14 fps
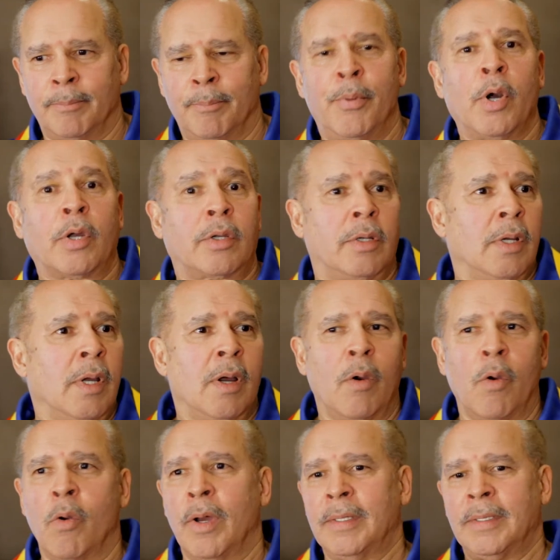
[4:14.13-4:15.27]
book
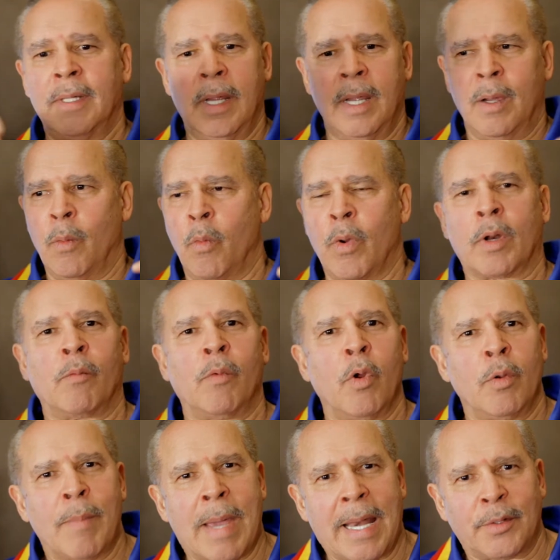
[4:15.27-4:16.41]
on what a
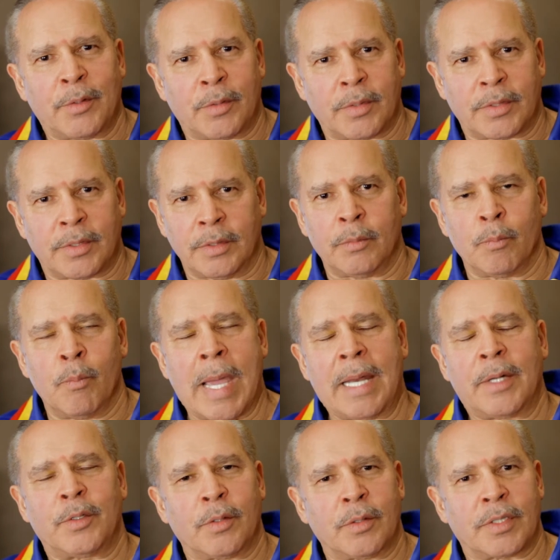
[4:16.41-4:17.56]
road
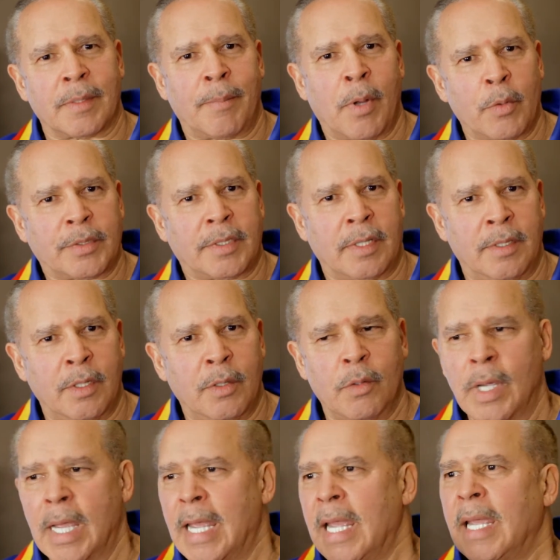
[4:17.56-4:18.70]
manager is supposed to do.
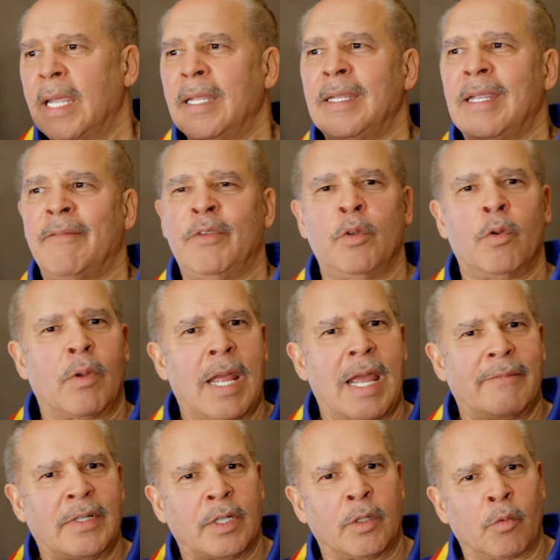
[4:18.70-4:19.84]
If you don't
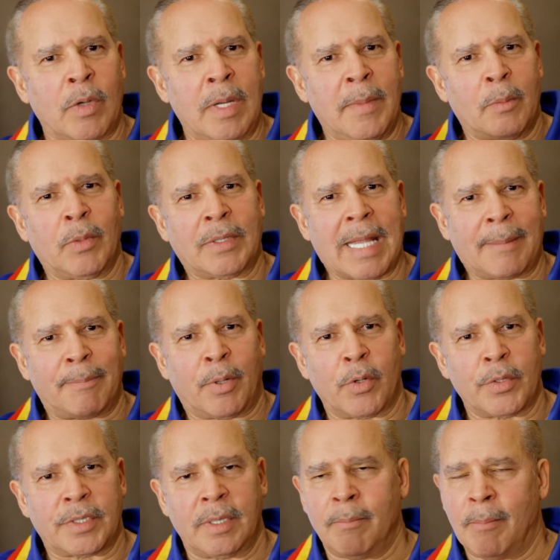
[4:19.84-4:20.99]
have an agreement with that
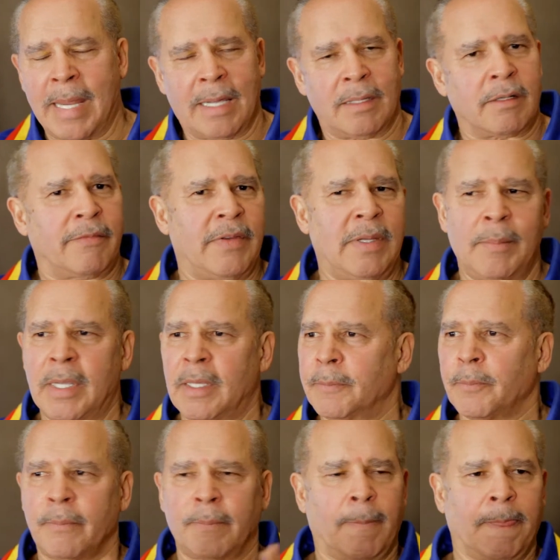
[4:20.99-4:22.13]
person, male or female,
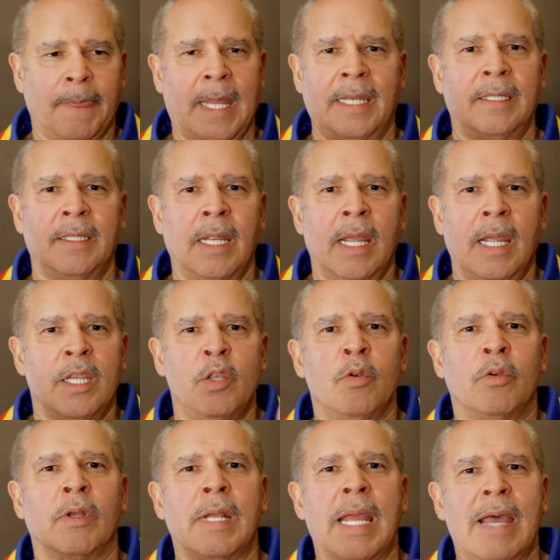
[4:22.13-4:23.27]
then you're
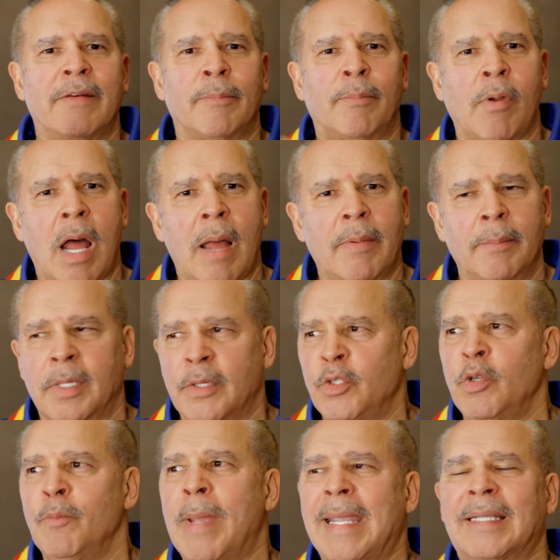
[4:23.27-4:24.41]
going to have a problem, because
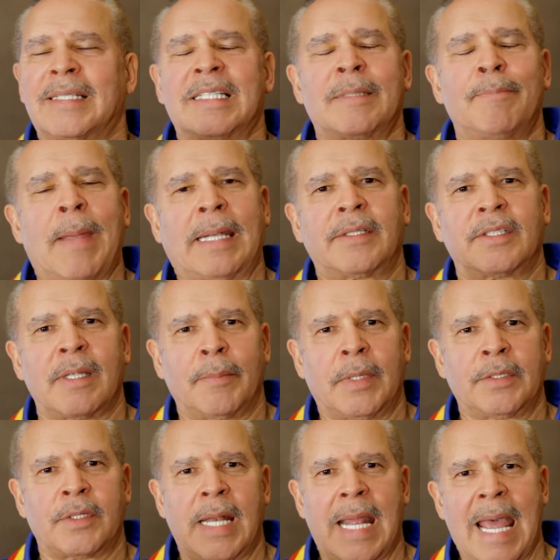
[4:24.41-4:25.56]
you may expect
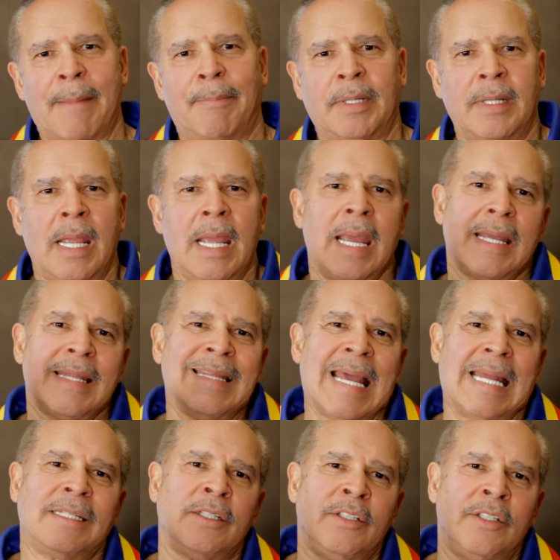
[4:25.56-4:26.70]
something's going to happen
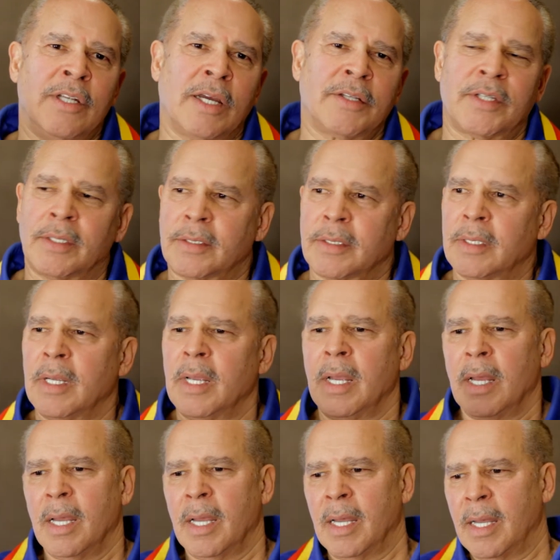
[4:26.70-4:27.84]
that doesn't.
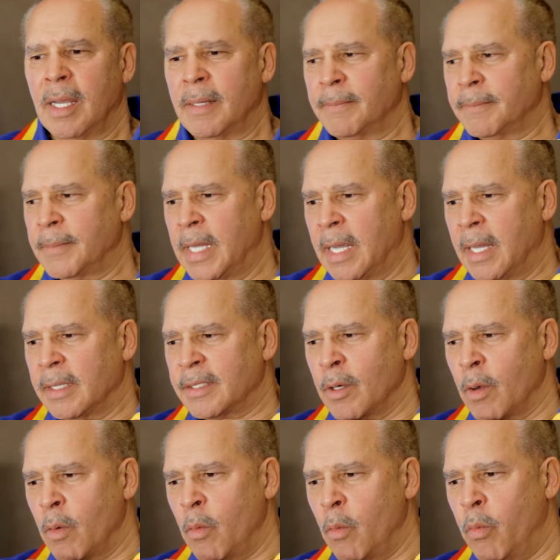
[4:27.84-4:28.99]

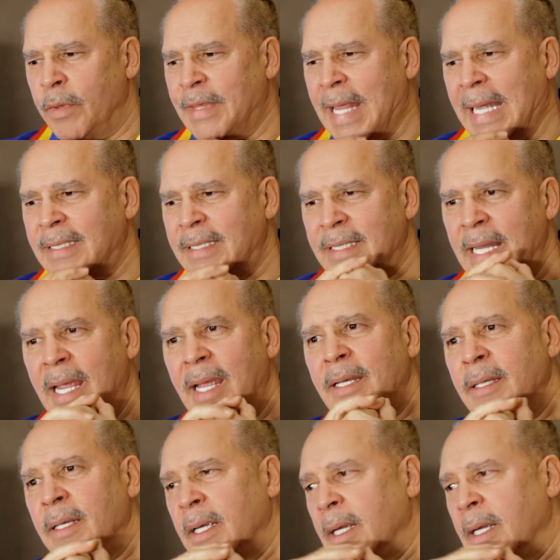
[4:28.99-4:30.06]
So with that said,